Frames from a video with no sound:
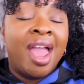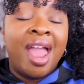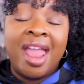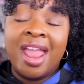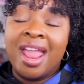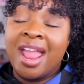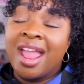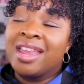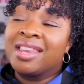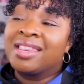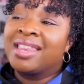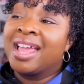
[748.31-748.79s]

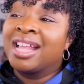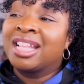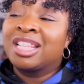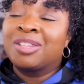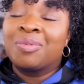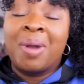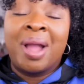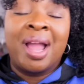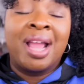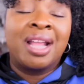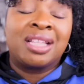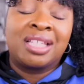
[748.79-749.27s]
And that's
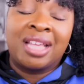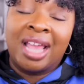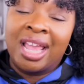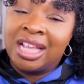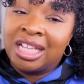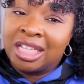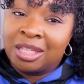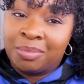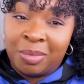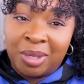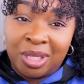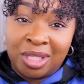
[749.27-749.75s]
why it
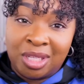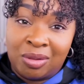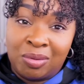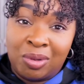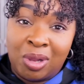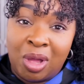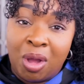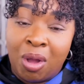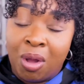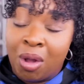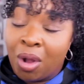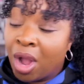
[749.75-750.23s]
takes me so
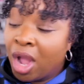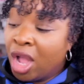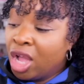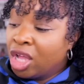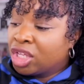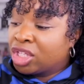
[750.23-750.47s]
long.